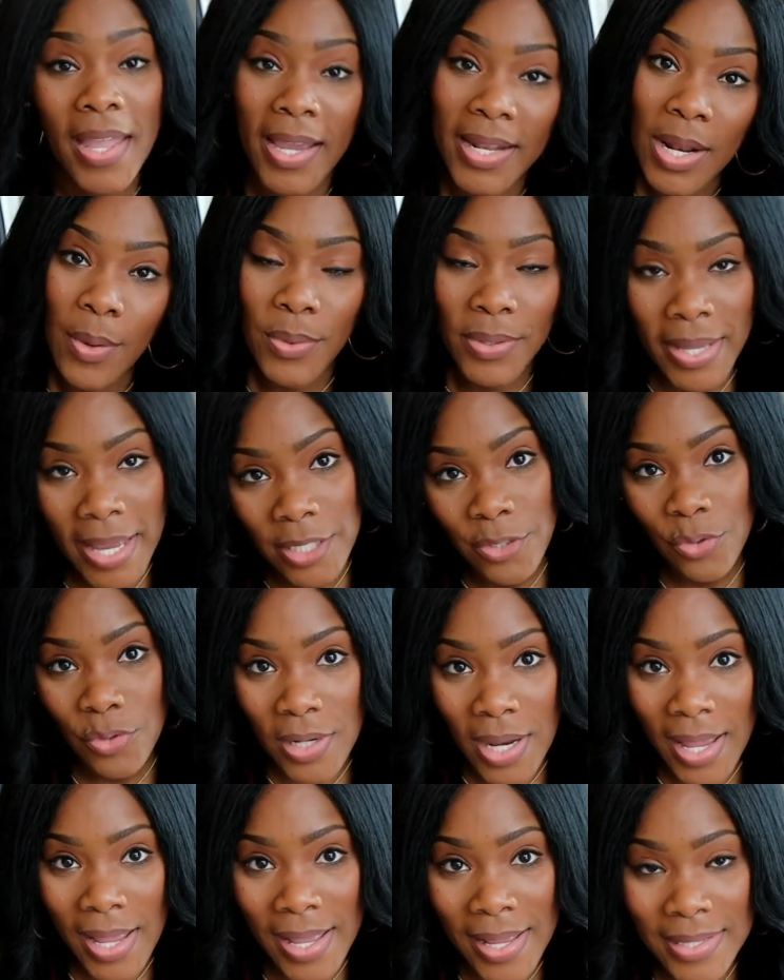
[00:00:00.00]
And I will catch you
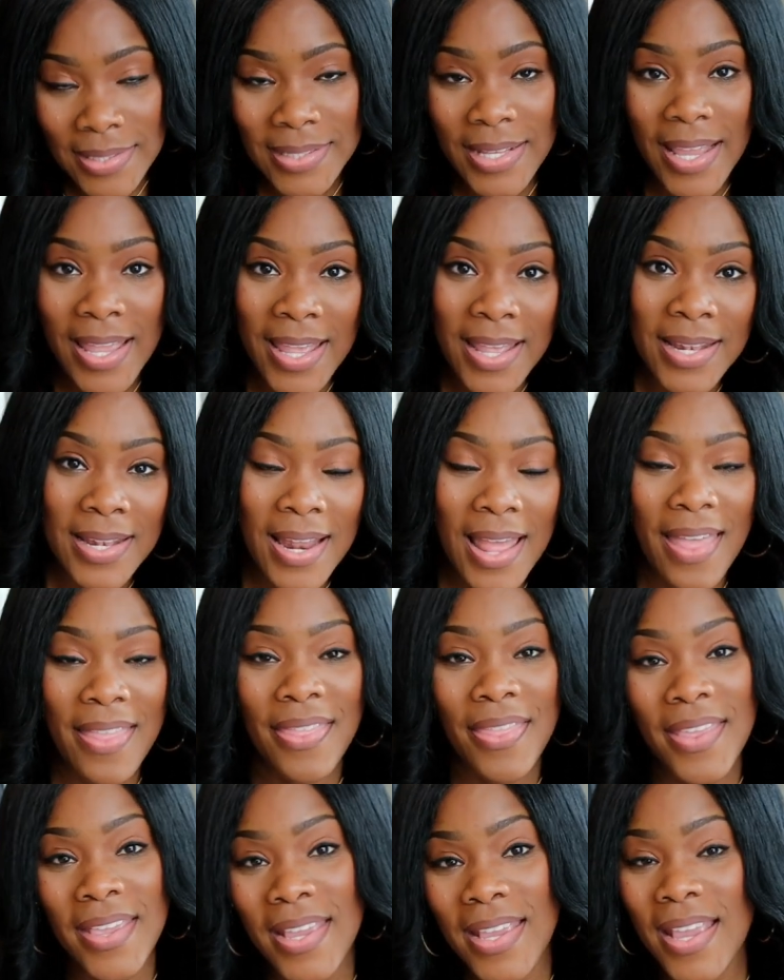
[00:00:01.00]
guys in
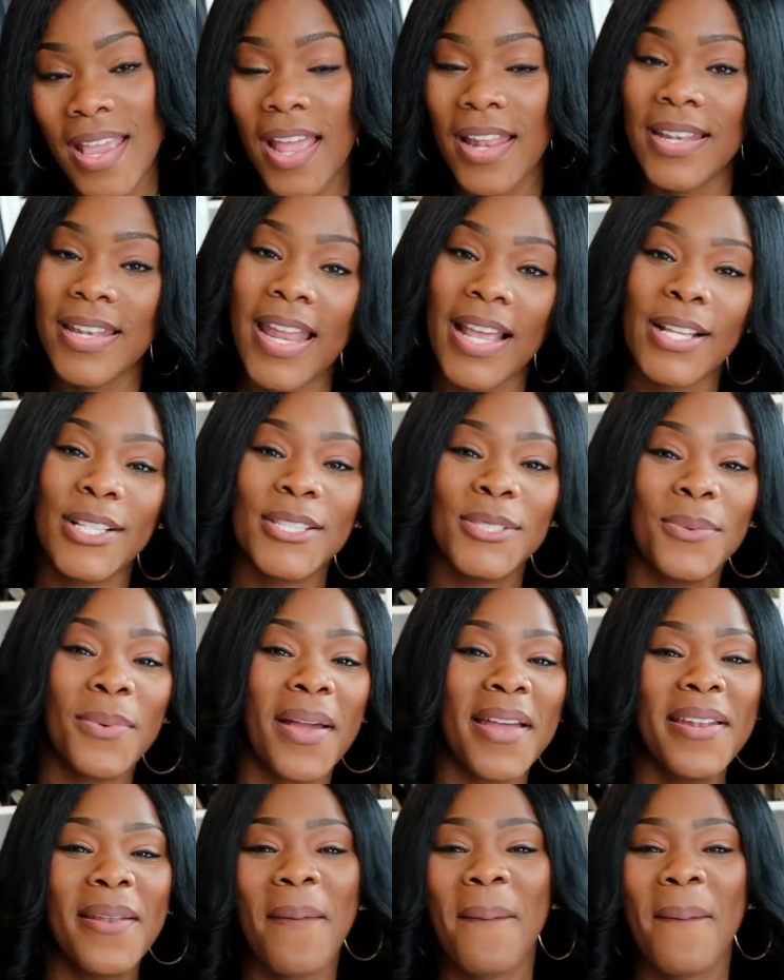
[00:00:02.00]
the next one.